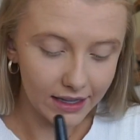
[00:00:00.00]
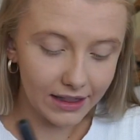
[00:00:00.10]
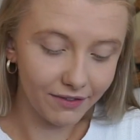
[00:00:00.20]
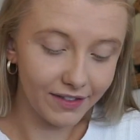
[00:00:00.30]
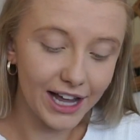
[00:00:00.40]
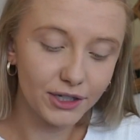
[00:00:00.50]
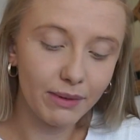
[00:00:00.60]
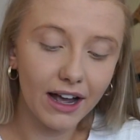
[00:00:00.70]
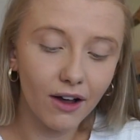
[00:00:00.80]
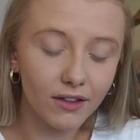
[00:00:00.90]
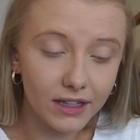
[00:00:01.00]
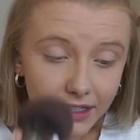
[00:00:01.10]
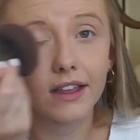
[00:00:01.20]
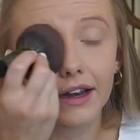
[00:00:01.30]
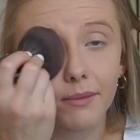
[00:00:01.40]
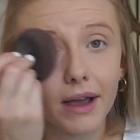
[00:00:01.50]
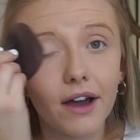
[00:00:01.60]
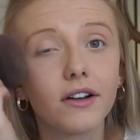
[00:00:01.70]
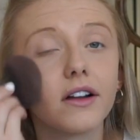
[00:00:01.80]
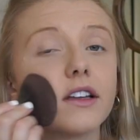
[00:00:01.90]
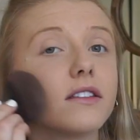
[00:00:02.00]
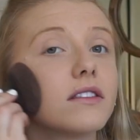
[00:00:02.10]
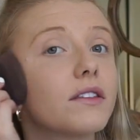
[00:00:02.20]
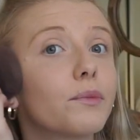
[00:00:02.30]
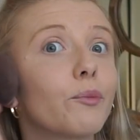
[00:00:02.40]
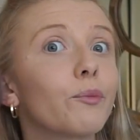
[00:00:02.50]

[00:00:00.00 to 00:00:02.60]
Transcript: the flashback on this setting powder is